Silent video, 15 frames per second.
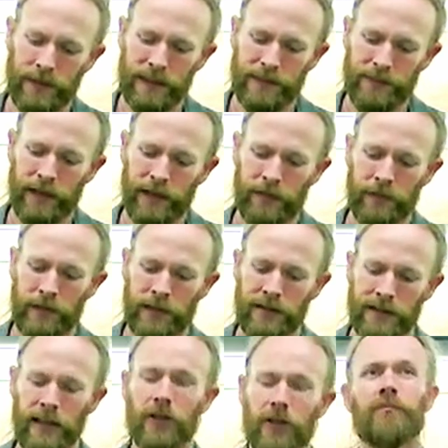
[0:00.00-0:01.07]
be expanding because
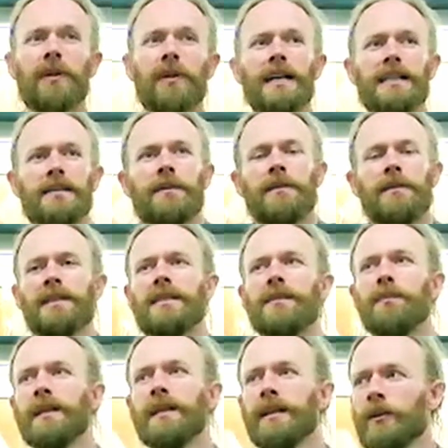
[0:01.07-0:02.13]
they couldn't possibly be
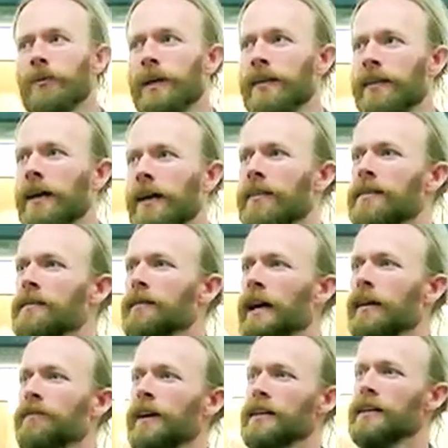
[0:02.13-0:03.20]
speeding away
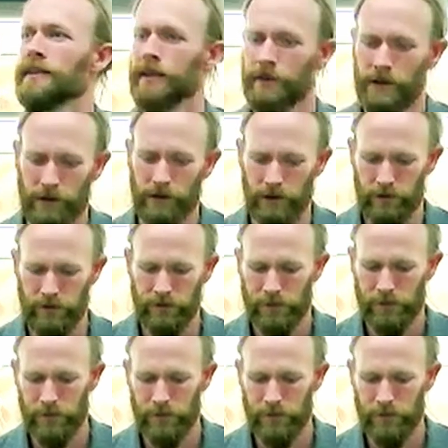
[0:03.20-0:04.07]
that fast on their own.